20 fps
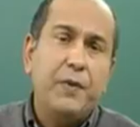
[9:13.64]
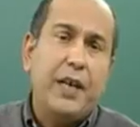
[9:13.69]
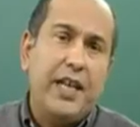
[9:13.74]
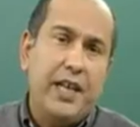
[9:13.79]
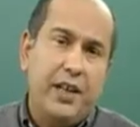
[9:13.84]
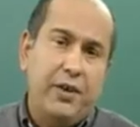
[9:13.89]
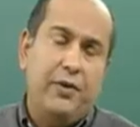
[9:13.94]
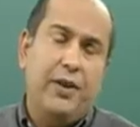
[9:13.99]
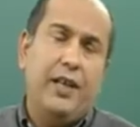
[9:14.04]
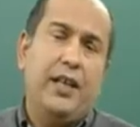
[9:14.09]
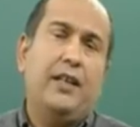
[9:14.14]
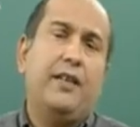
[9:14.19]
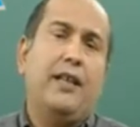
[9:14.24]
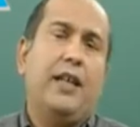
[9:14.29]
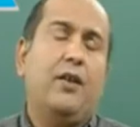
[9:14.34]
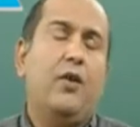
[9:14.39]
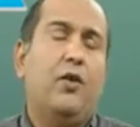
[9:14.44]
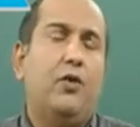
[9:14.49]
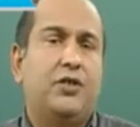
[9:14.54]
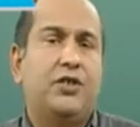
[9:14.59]
area
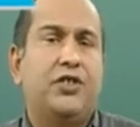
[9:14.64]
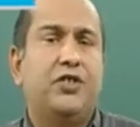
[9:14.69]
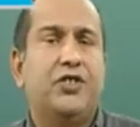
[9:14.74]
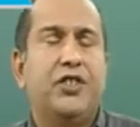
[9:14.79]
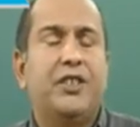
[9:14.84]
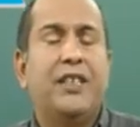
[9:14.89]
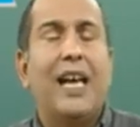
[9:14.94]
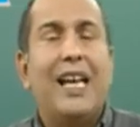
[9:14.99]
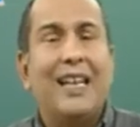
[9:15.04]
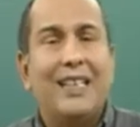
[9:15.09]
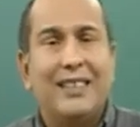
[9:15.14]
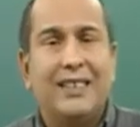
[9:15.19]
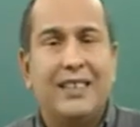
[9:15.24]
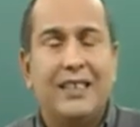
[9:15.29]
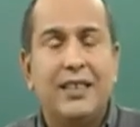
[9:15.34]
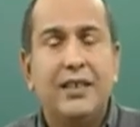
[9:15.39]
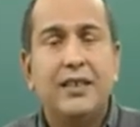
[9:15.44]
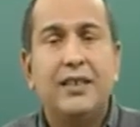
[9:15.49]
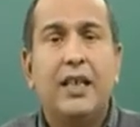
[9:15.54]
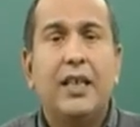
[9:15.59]
that oxygen
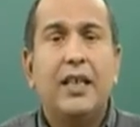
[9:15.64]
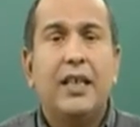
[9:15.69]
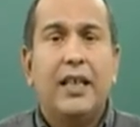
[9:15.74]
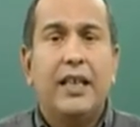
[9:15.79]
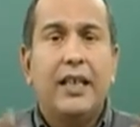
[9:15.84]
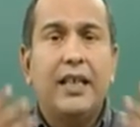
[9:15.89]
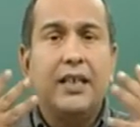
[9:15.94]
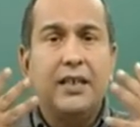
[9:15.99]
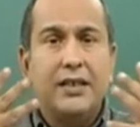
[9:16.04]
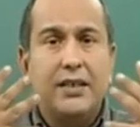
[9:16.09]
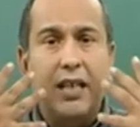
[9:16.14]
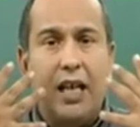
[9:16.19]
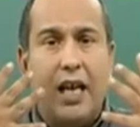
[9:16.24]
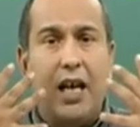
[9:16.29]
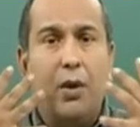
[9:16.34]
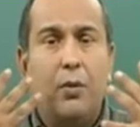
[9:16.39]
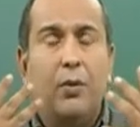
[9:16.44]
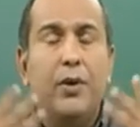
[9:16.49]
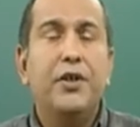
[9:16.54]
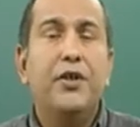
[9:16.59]
enters is
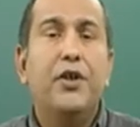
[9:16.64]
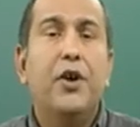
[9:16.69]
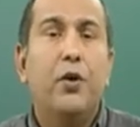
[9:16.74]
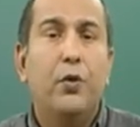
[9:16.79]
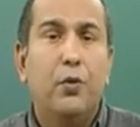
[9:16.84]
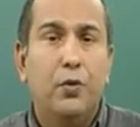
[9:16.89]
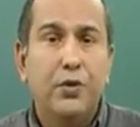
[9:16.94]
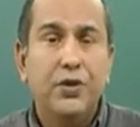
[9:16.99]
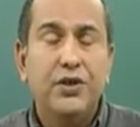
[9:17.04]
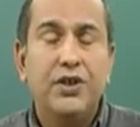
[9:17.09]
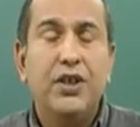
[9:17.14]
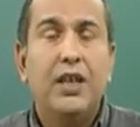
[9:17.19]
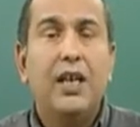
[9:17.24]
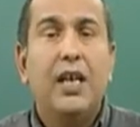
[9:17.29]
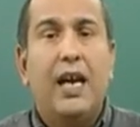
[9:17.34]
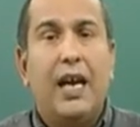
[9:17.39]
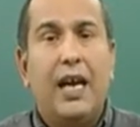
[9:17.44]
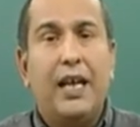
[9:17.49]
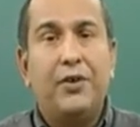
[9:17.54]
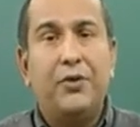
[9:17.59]
our nose,
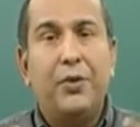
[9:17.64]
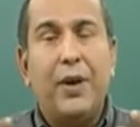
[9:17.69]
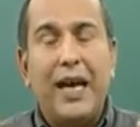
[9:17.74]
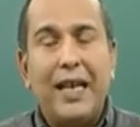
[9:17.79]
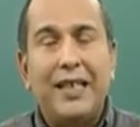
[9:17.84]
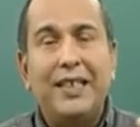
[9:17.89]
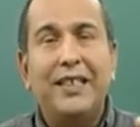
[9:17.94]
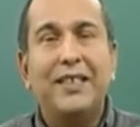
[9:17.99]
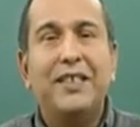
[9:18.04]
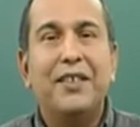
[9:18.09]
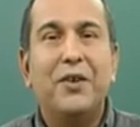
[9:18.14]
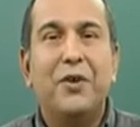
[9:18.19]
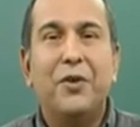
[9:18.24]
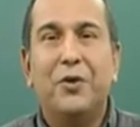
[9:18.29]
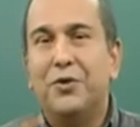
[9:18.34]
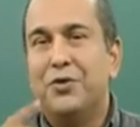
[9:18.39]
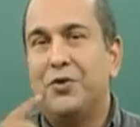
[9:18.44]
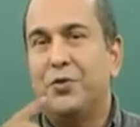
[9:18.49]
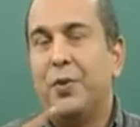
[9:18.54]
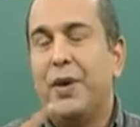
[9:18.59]
and to enter the
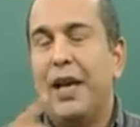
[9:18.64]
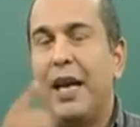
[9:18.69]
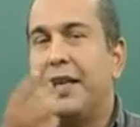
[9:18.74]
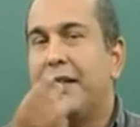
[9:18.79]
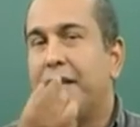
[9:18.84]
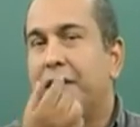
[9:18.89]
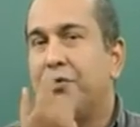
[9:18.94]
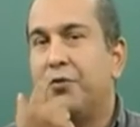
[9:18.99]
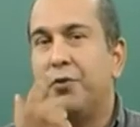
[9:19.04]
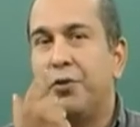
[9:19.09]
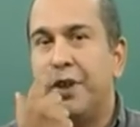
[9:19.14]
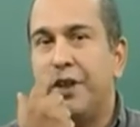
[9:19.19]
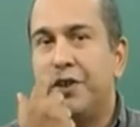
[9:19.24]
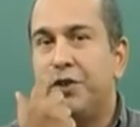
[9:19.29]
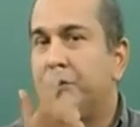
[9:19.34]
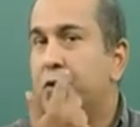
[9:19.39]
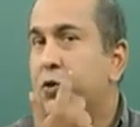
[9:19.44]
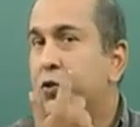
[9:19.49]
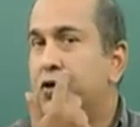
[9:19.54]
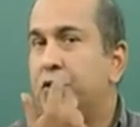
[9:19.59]
nose, we enter through these
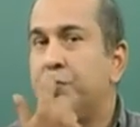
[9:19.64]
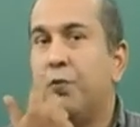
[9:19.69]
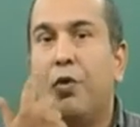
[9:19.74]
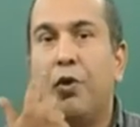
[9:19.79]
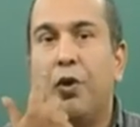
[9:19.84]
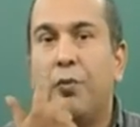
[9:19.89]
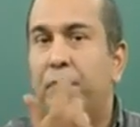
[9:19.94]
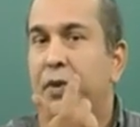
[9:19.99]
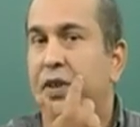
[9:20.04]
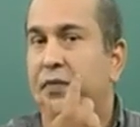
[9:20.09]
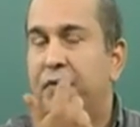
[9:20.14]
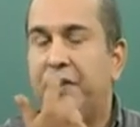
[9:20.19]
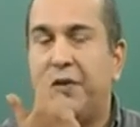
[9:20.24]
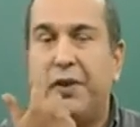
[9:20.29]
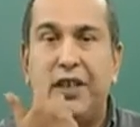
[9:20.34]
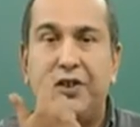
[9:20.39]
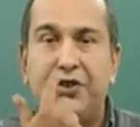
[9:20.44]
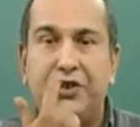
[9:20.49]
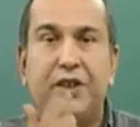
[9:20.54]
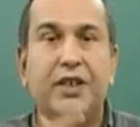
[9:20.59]
2 small
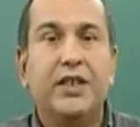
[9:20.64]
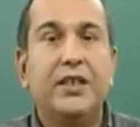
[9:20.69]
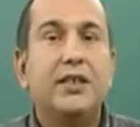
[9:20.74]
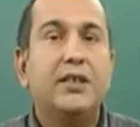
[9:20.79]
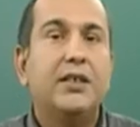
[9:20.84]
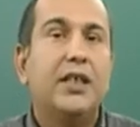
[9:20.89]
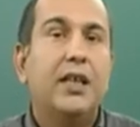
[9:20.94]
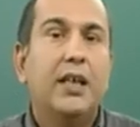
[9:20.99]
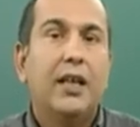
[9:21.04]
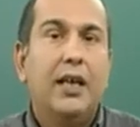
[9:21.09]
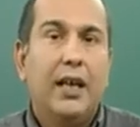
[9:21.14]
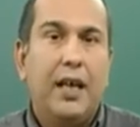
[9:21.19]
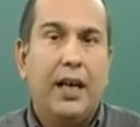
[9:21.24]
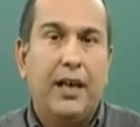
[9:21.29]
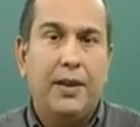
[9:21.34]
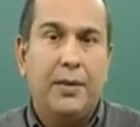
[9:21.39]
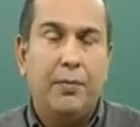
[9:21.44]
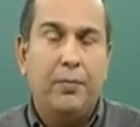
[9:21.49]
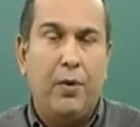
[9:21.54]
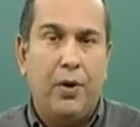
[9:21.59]
perforations
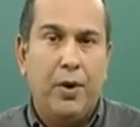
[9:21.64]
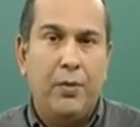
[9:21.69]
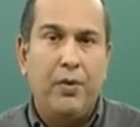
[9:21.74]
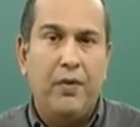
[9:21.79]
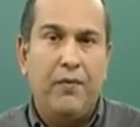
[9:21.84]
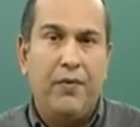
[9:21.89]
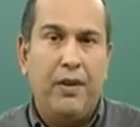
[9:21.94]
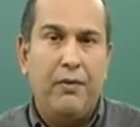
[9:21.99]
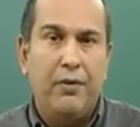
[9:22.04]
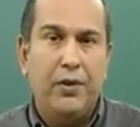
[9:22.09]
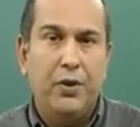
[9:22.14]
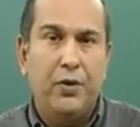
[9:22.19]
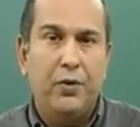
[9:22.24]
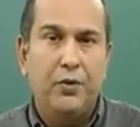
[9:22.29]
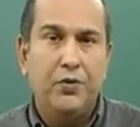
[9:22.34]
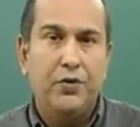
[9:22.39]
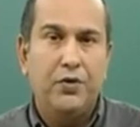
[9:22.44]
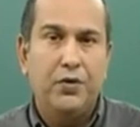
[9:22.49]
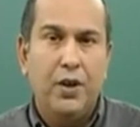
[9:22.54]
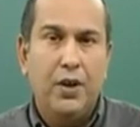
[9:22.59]
at the bottom of our
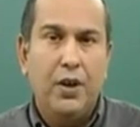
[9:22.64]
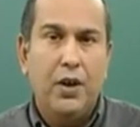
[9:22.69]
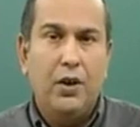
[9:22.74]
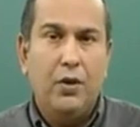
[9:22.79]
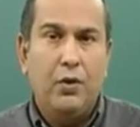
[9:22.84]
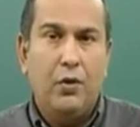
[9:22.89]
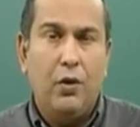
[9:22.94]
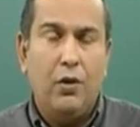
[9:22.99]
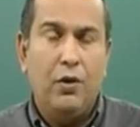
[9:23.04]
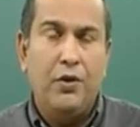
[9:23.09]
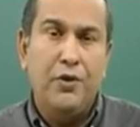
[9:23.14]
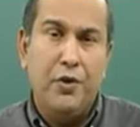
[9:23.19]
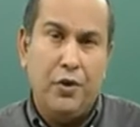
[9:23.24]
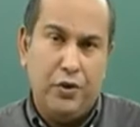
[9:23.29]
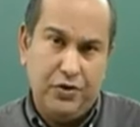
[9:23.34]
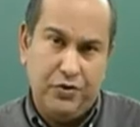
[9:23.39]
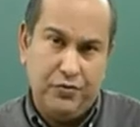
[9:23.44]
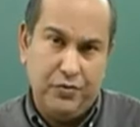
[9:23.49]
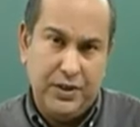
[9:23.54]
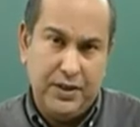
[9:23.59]
nose called
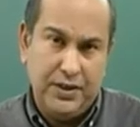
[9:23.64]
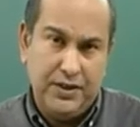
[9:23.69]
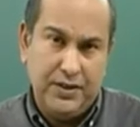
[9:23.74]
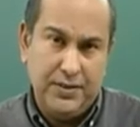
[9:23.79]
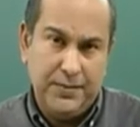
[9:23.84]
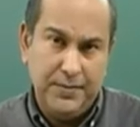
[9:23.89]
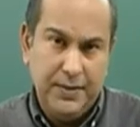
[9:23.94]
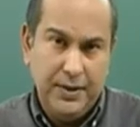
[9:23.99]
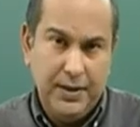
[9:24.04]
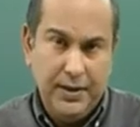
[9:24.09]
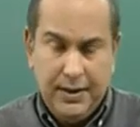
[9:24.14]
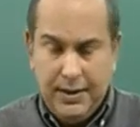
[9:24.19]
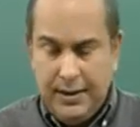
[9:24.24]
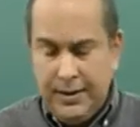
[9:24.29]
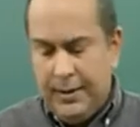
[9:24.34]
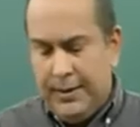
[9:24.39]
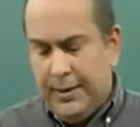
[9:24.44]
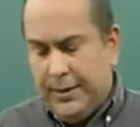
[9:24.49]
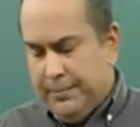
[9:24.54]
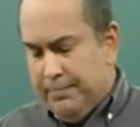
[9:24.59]
nostrils.
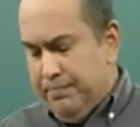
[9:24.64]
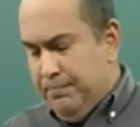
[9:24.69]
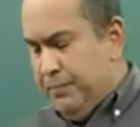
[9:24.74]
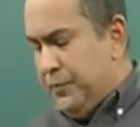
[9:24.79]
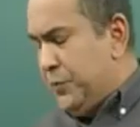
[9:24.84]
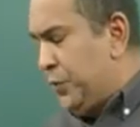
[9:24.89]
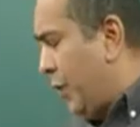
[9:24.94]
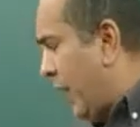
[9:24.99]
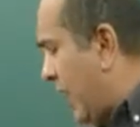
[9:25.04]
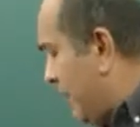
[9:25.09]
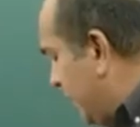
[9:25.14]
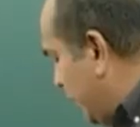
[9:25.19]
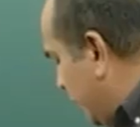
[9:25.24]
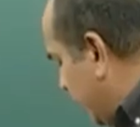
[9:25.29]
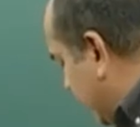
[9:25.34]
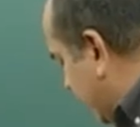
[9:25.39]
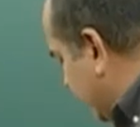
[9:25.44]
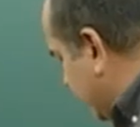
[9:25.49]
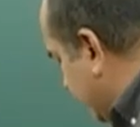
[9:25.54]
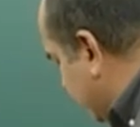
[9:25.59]
To have a
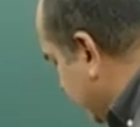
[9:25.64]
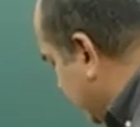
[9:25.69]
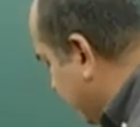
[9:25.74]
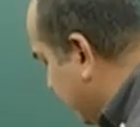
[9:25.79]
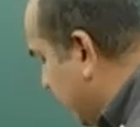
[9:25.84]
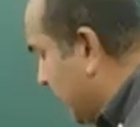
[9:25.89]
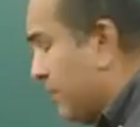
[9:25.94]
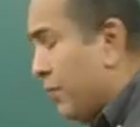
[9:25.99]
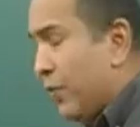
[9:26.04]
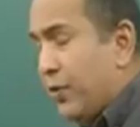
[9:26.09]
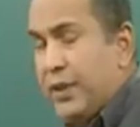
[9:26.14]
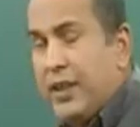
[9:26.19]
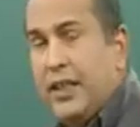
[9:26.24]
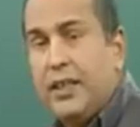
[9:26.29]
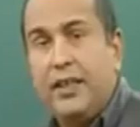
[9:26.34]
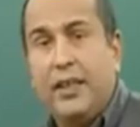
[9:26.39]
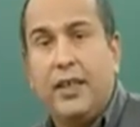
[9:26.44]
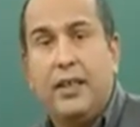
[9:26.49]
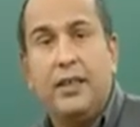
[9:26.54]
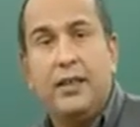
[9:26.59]
look at this in a bit more
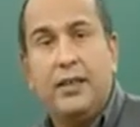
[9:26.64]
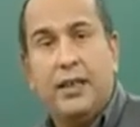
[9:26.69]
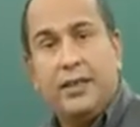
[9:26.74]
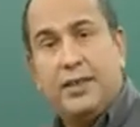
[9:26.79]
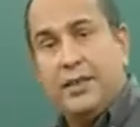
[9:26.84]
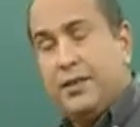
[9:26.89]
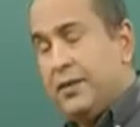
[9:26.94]
detail, let's